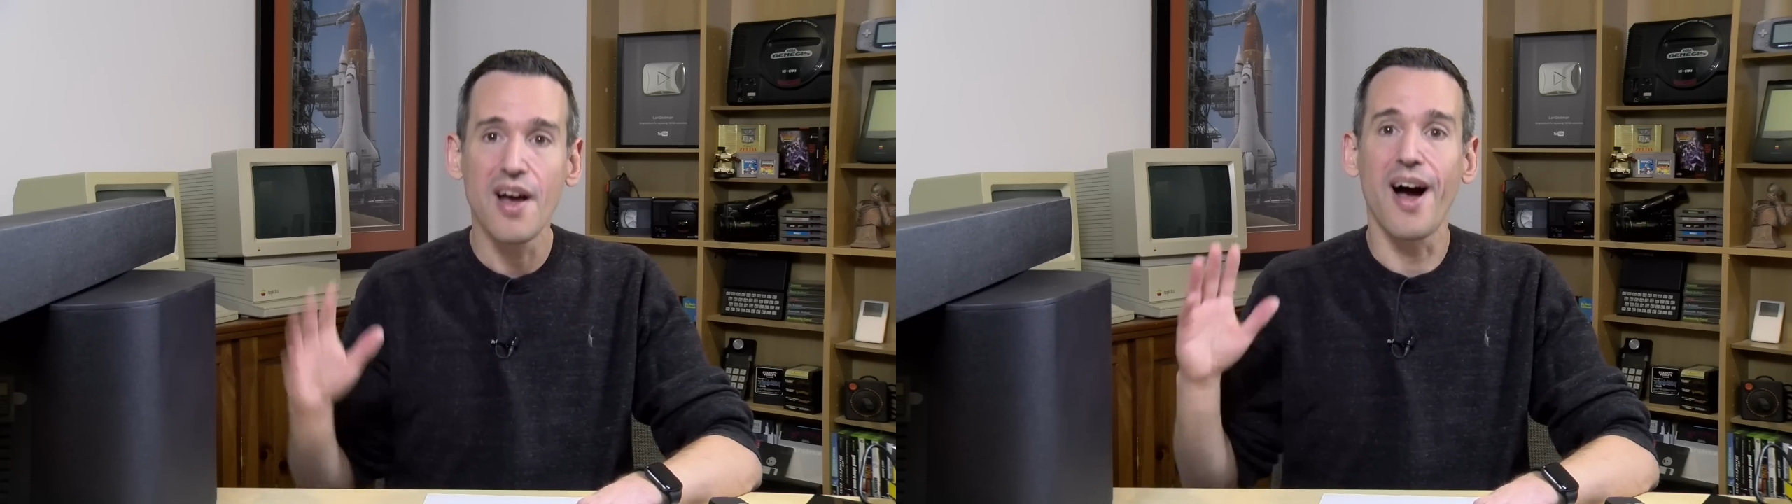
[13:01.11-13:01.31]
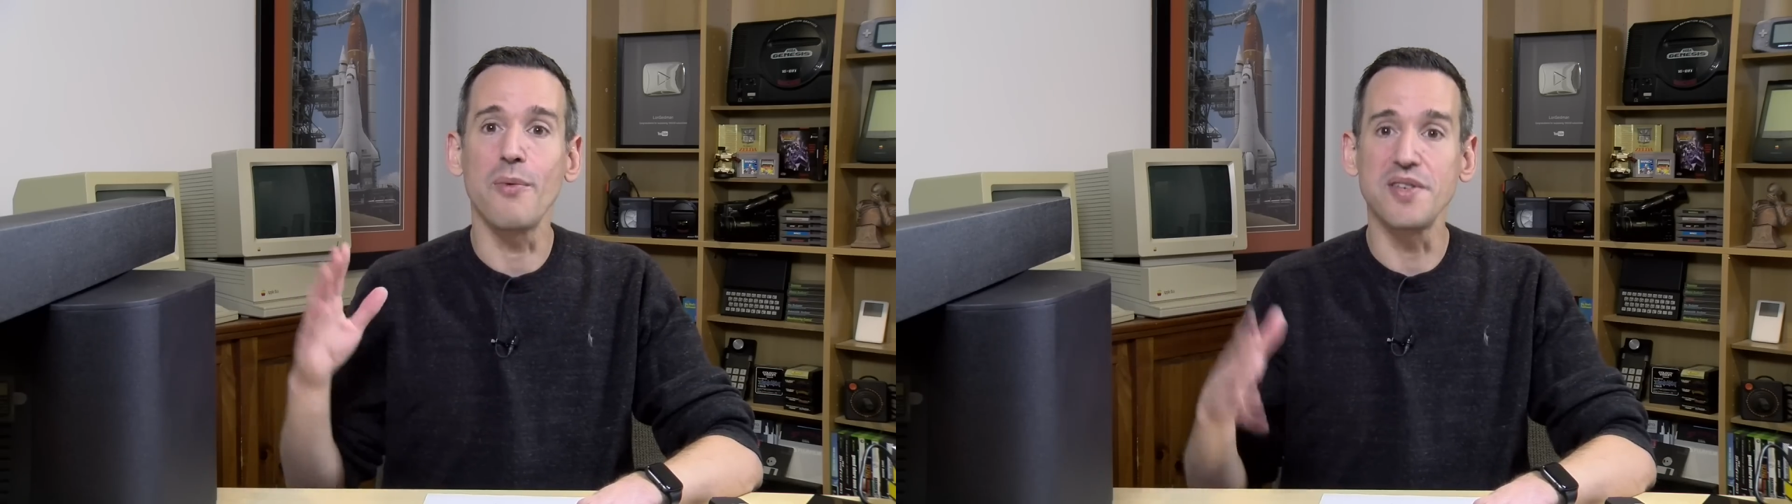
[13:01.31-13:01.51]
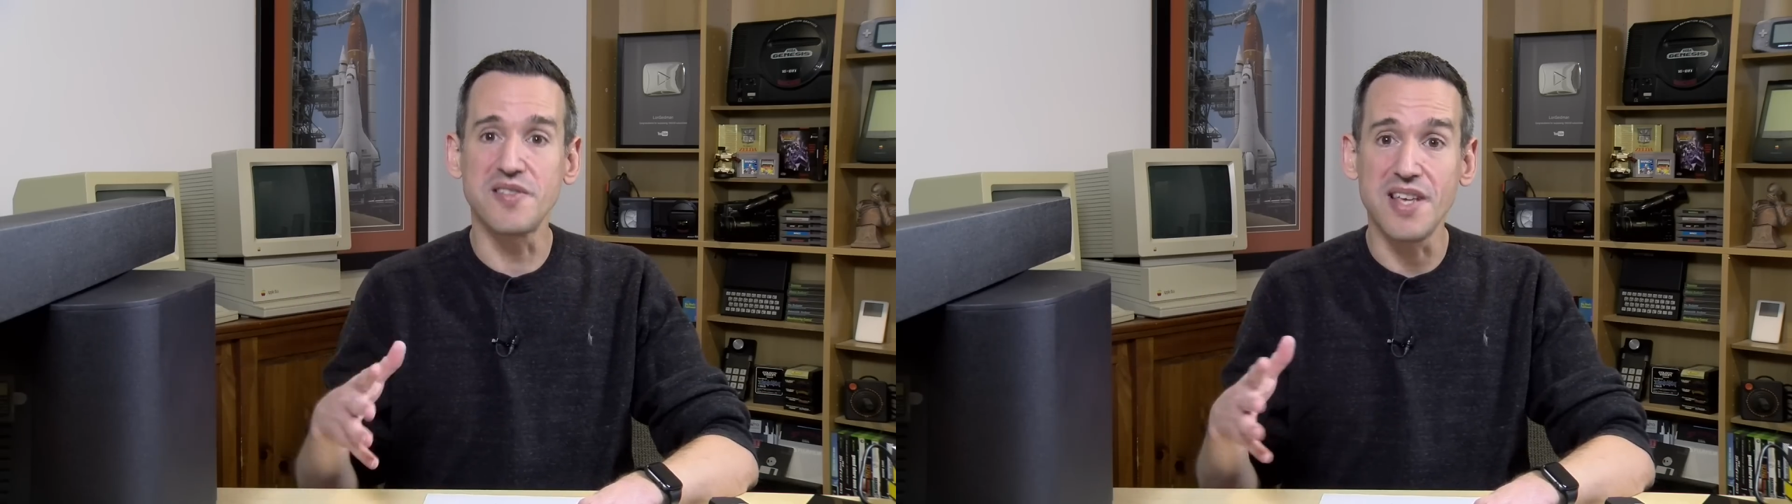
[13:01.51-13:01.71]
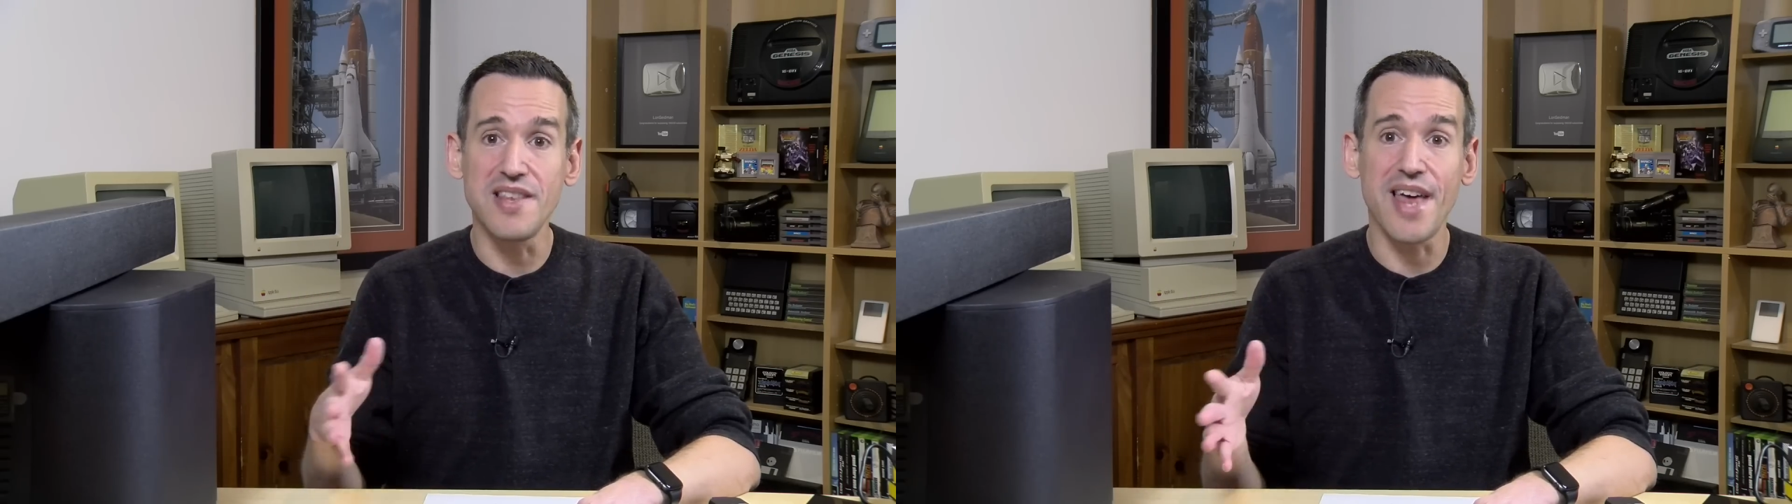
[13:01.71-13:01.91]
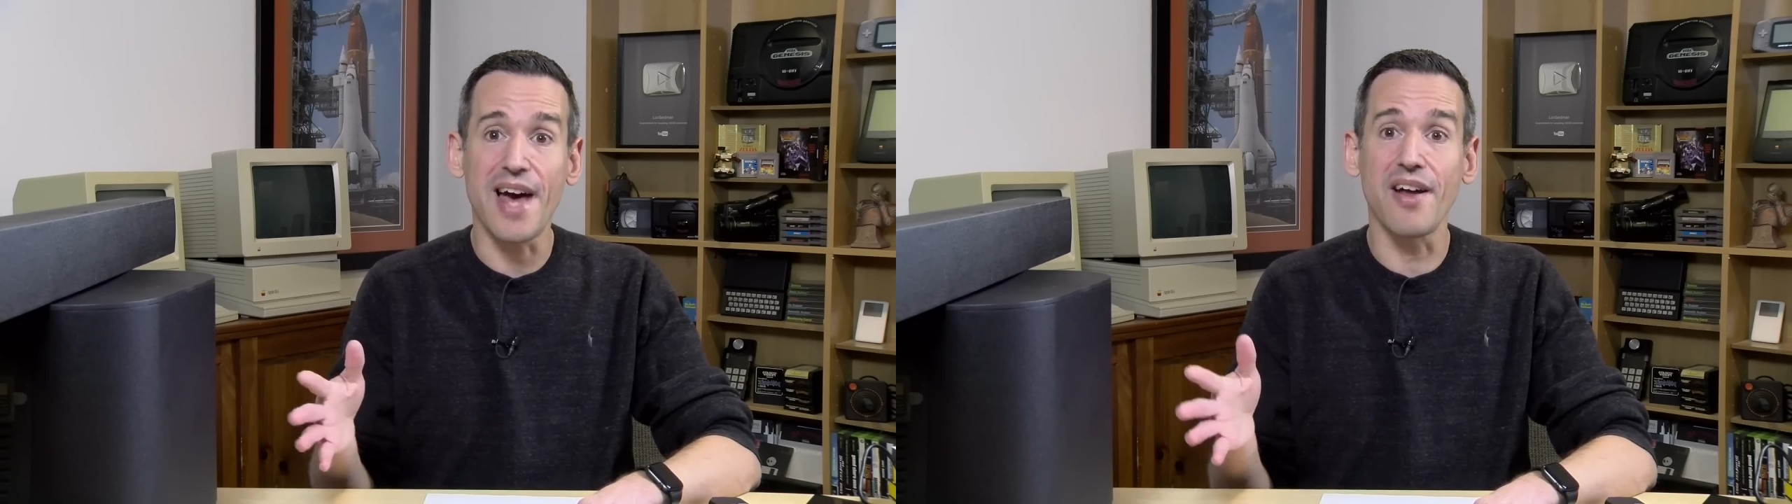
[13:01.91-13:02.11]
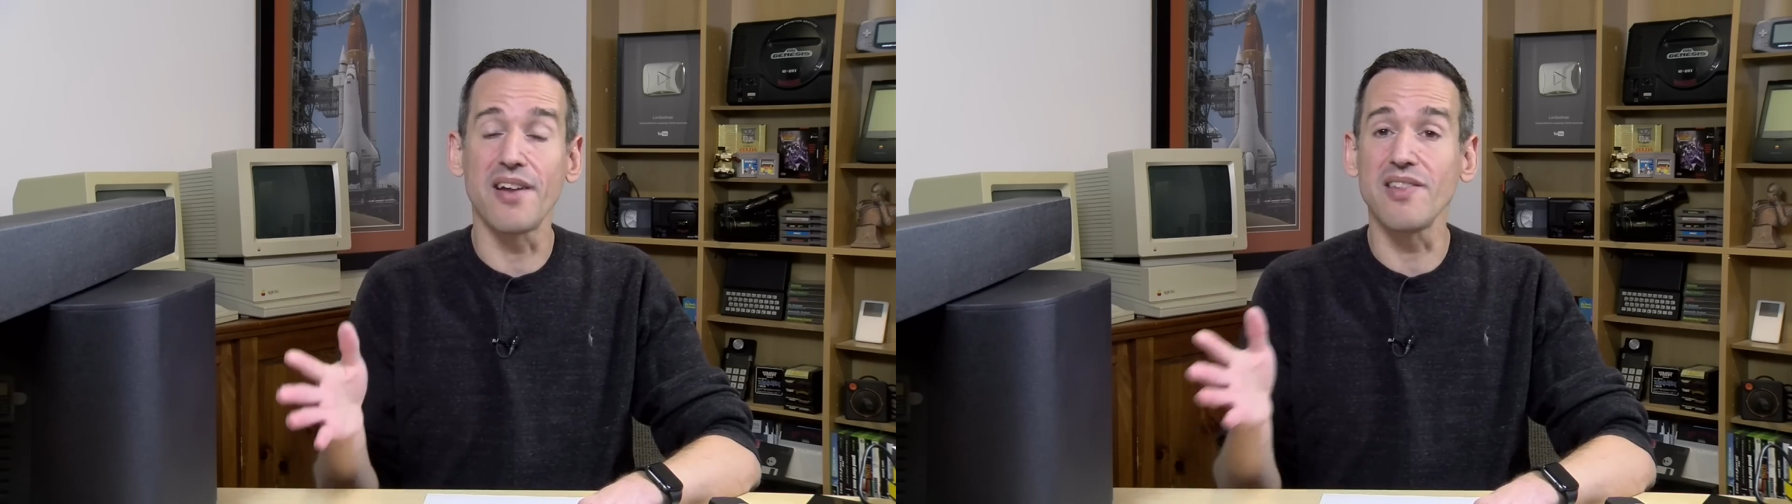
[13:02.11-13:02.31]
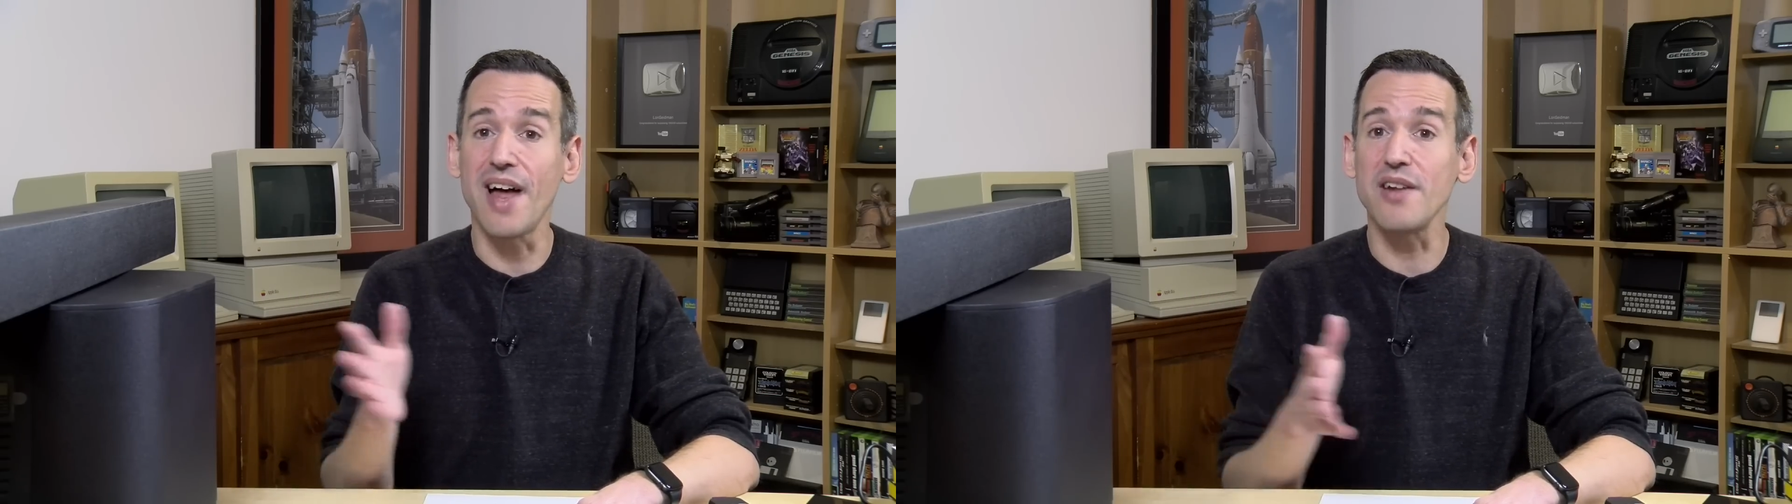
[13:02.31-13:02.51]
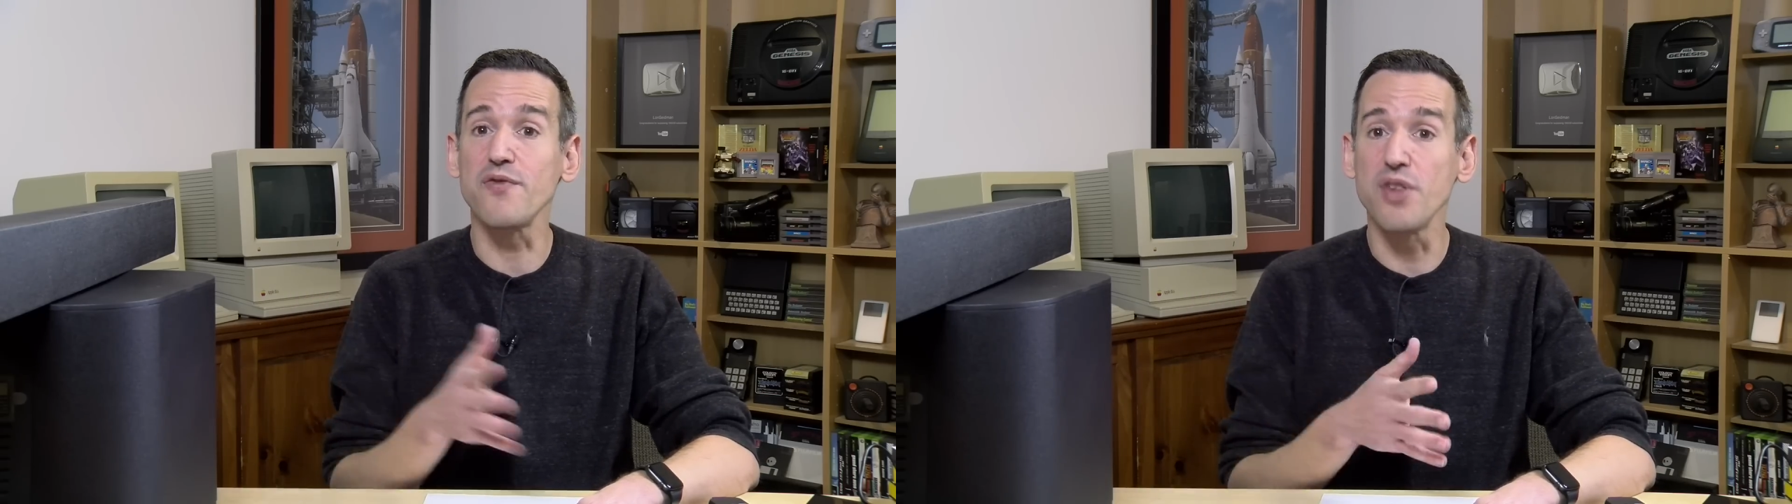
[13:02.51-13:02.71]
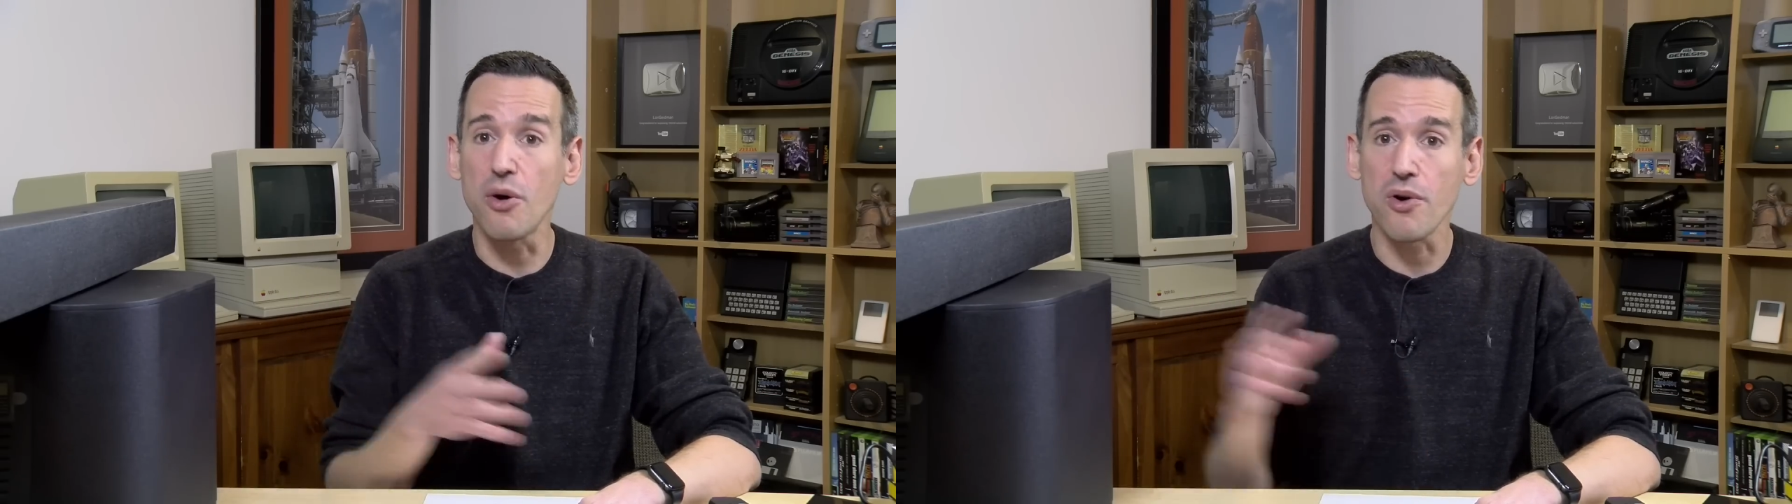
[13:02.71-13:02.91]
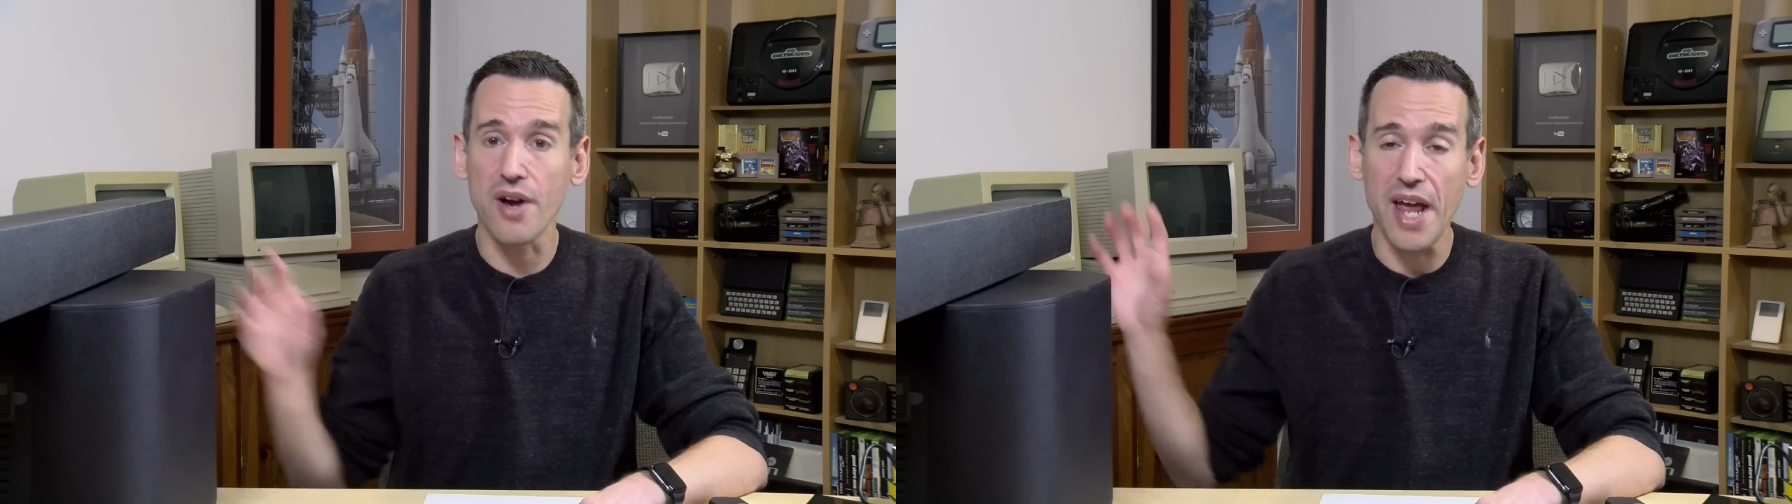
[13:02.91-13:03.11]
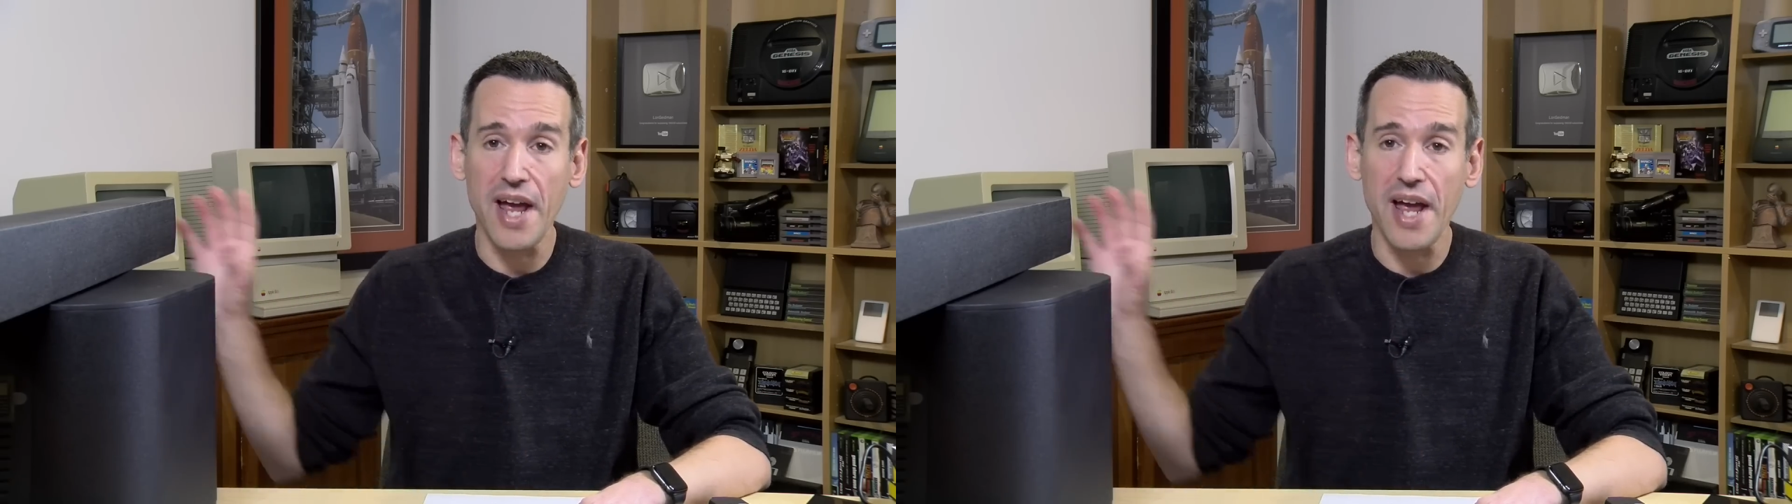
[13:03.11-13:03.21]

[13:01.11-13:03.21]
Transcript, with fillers: Uh, we see that on a lot of lower